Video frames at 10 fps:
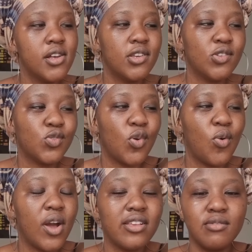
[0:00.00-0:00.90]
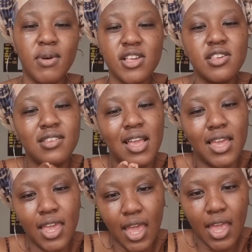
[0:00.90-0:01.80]
So as much as I
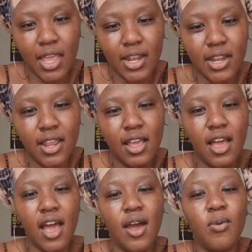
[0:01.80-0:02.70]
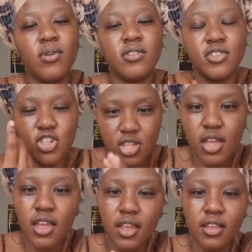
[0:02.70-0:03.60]
can, I will
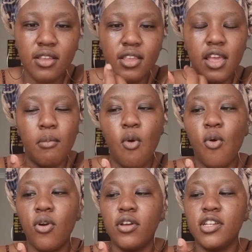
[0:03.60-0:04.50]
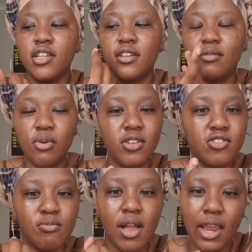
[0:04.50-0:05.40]
share, yabo, parts of
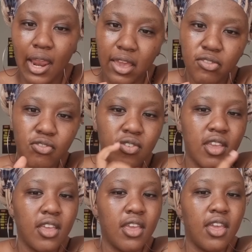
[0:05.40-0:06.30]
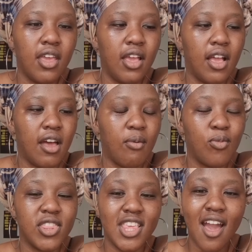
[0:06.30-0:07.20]
my life
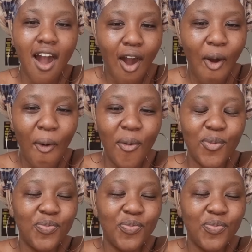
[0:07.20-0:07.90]
with y'all.